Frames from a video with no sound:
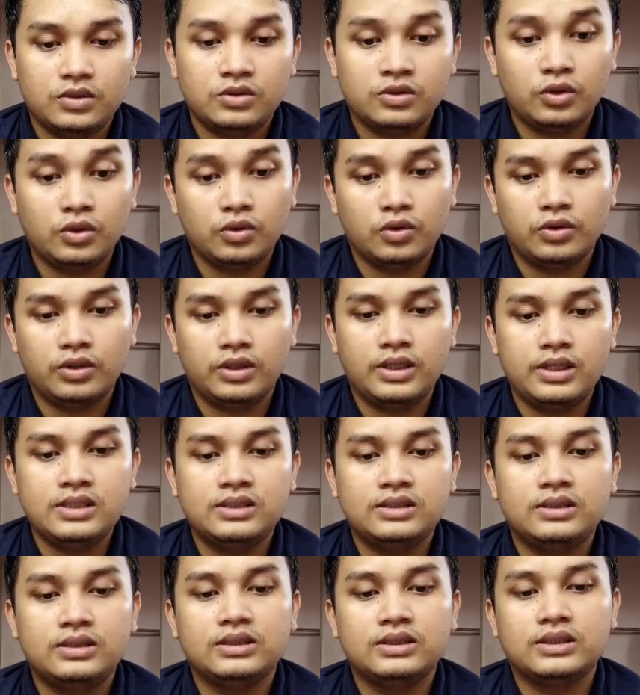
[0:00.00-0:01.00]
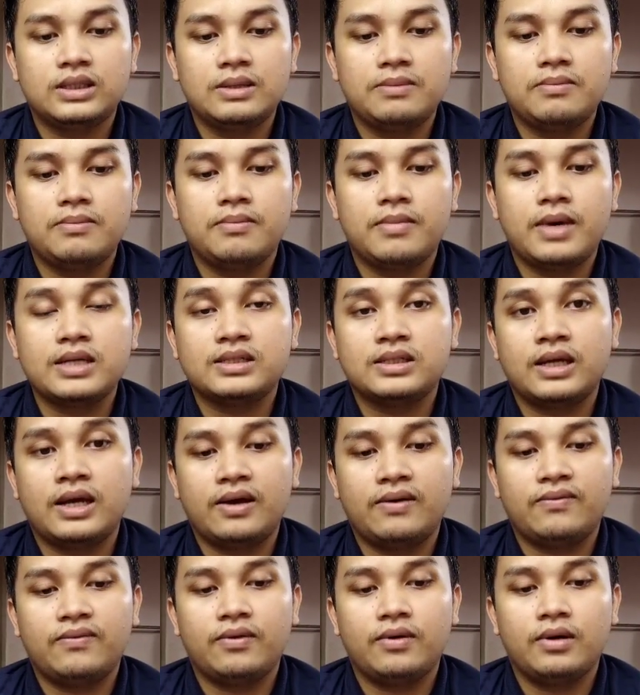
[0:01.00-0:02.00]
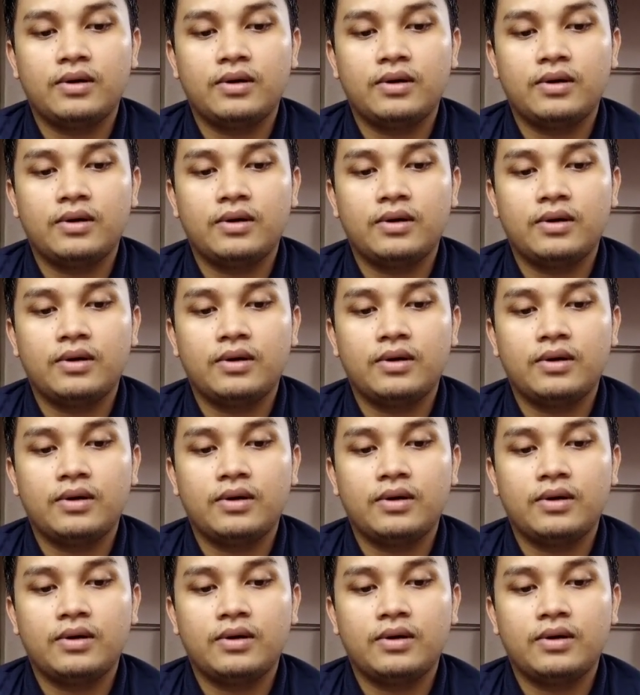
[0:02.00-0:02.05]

So, this system must have